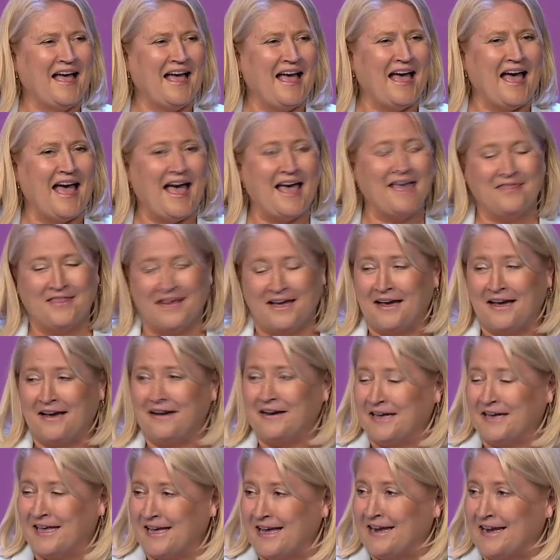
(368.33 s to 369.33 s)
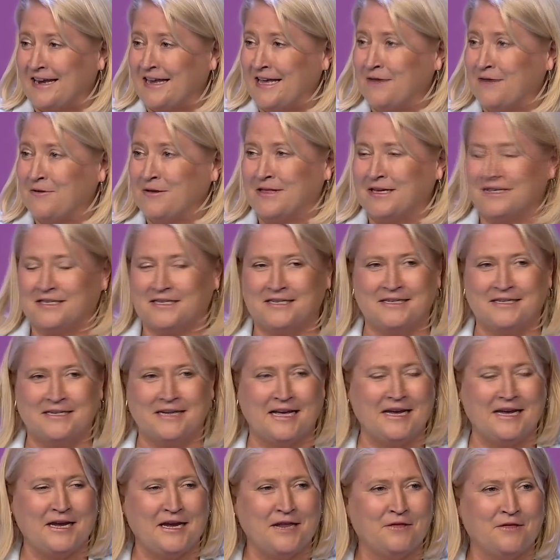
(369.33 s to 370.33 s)
And they are again here with us
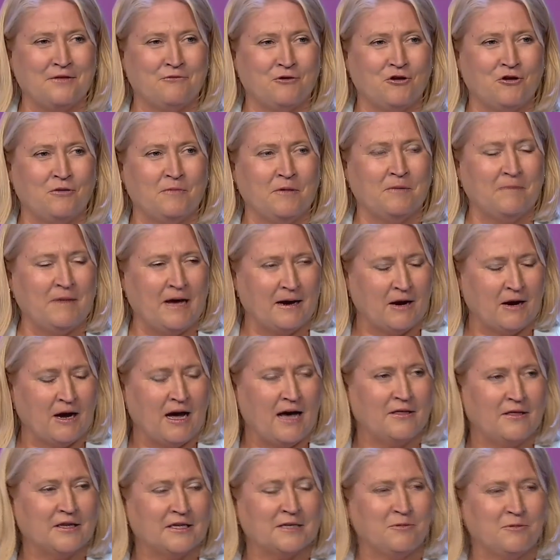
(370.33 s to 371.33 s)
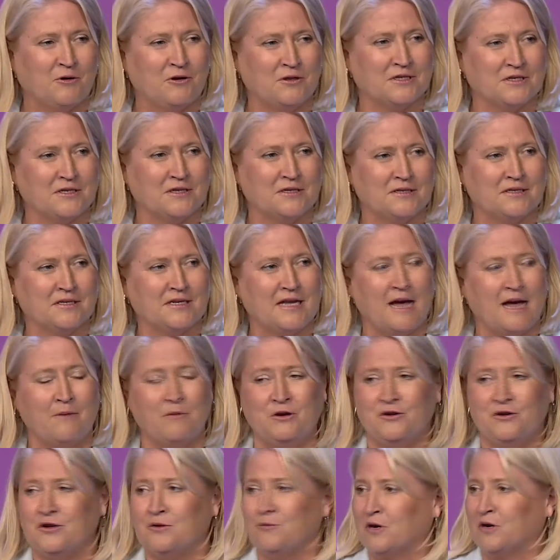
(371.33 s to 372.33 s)
today in the room among other sponsors, and
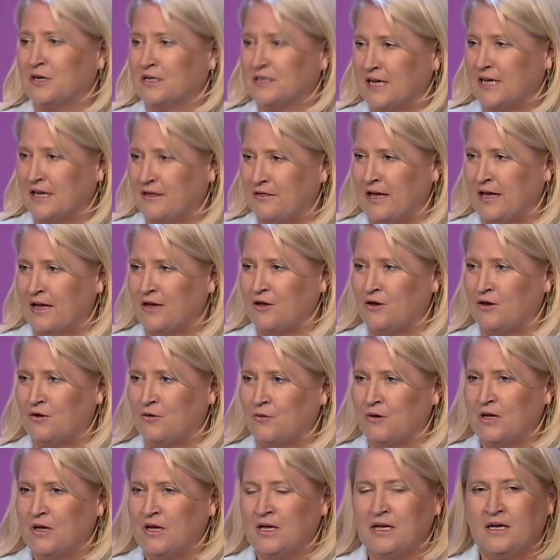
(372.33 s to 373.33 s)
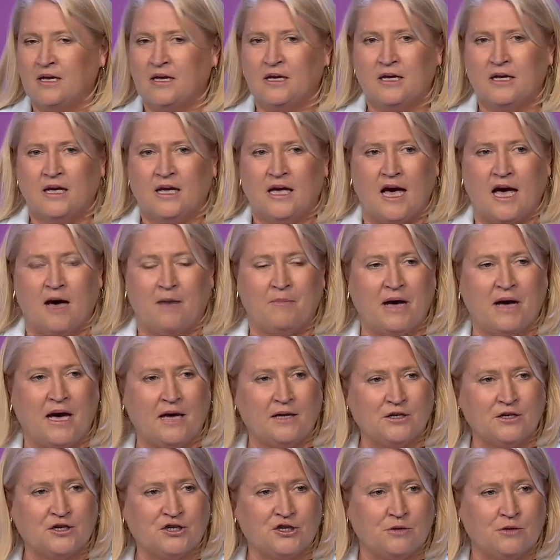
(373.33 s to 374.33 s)
we did want to say thank you. Our
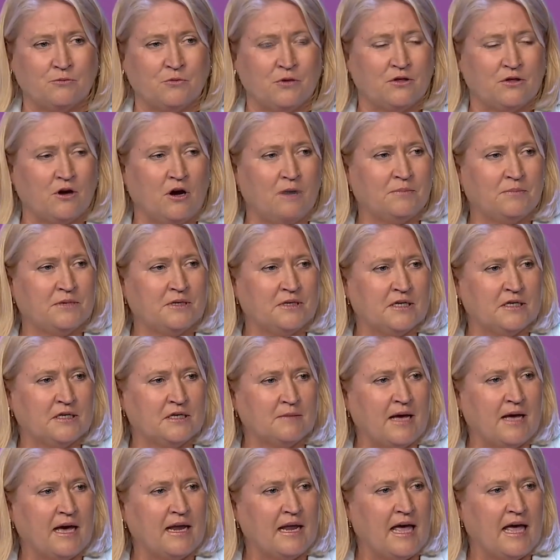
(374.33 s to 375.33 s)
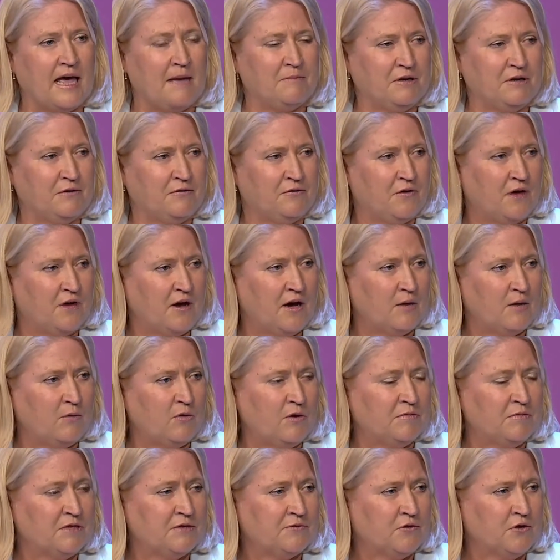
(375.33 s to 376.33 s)
partnership with Optus is about amplifying
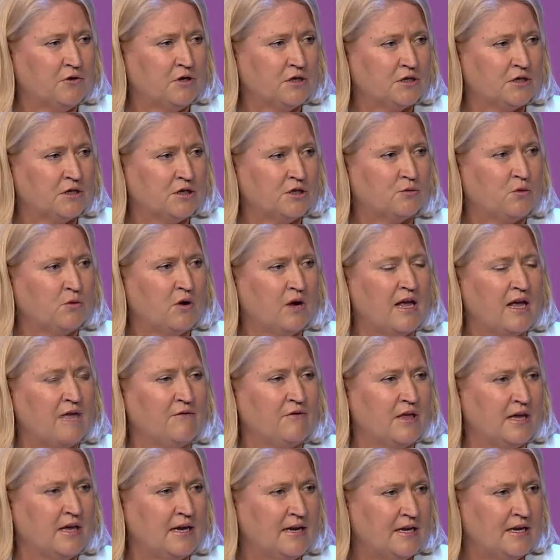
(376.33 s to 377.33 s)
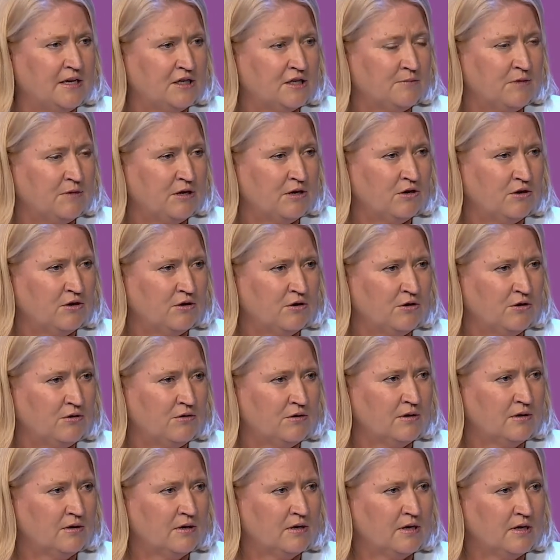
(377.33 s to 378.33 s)
women's voices wherever they need to be heard,
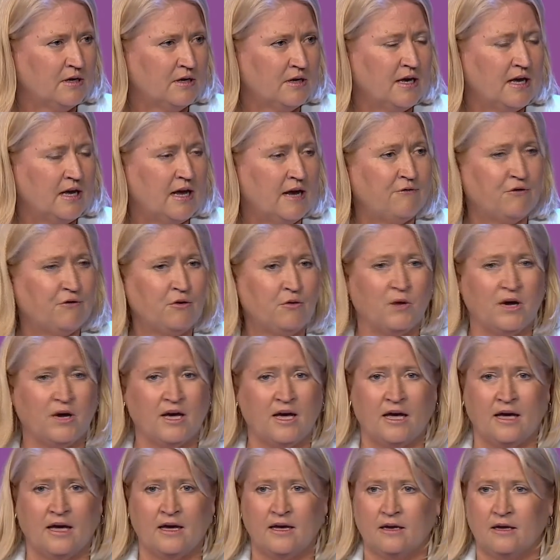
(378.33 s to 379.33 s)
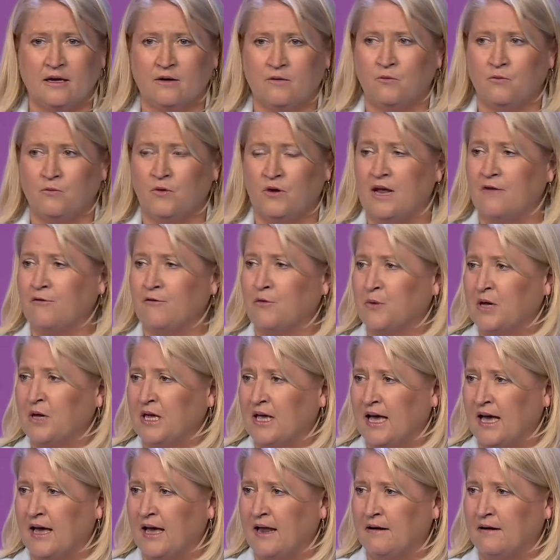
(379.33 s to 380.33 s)
everywhere, whenever we
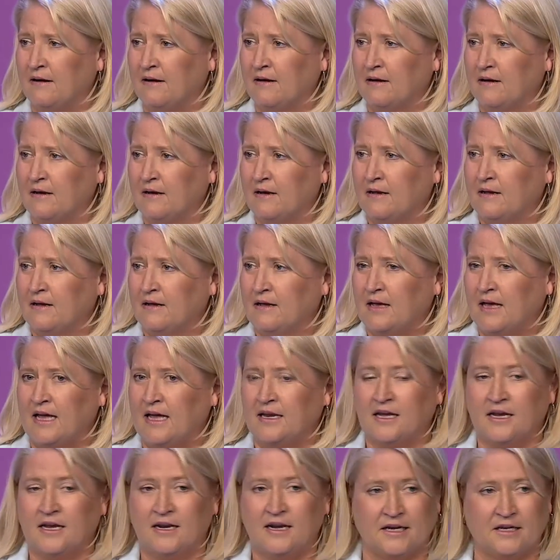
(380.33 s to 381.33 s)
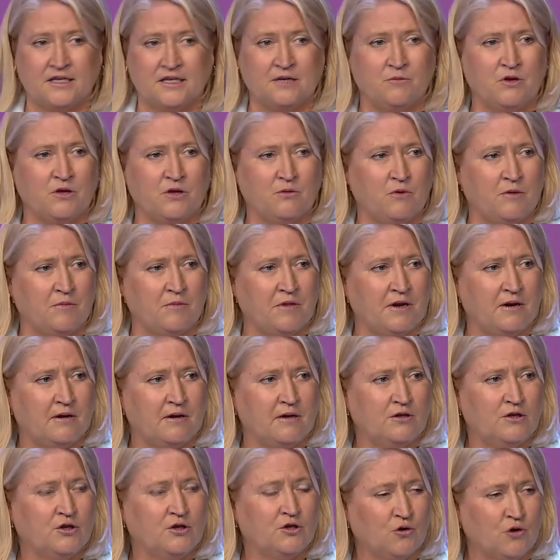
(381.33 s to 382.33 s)
can, and connecting with
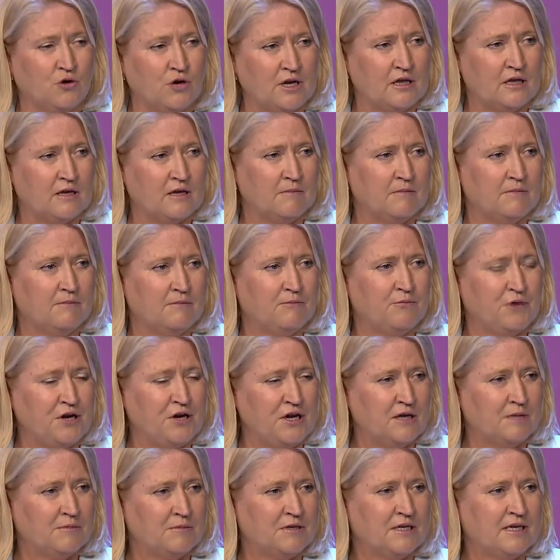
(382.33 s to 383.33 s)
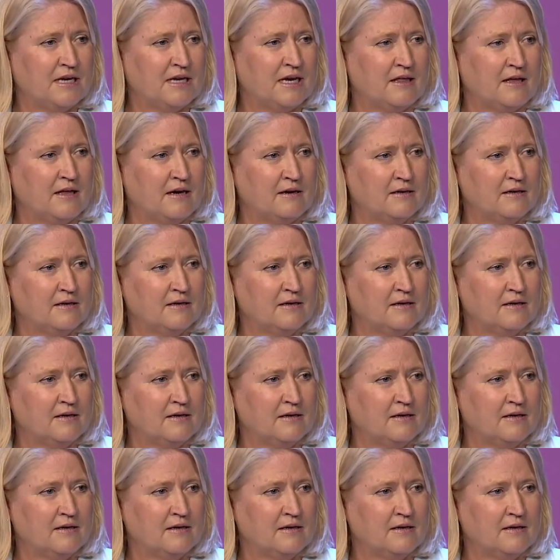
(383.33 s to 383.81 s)
women, joining them, bringing them together,